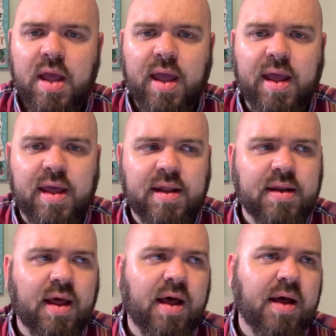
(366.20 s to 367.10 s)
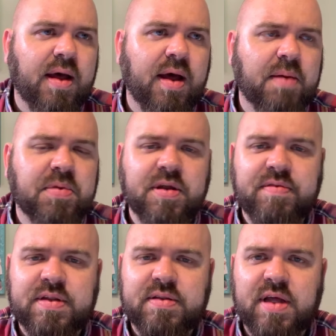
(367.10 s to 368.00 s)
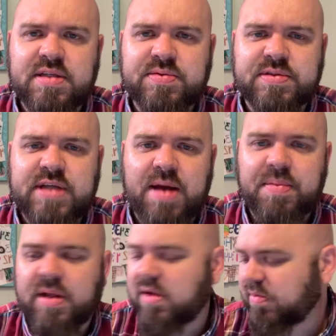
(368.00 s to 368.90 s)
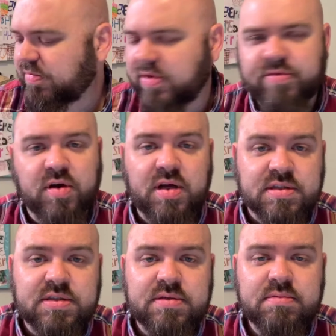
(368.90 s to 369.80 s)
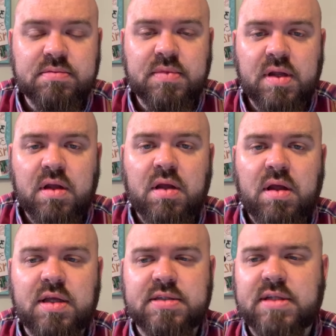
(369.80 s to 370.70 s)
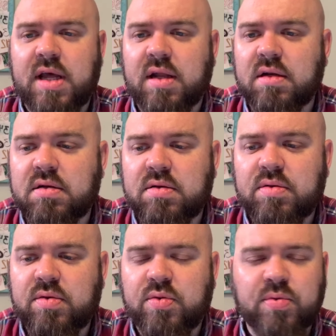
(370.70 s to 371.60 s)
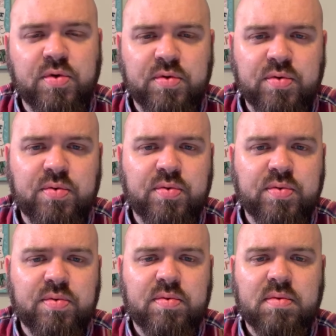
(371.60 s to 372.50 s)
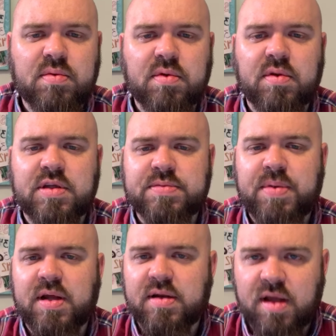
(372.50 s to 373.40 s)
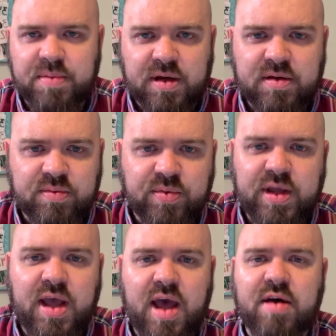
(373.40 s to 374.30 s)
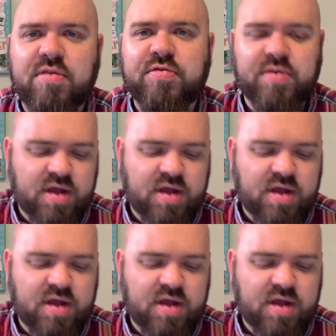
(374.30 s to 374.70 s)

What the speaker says: And I believe that that's what's happening, hopefully for us, is that through this pandemic, we have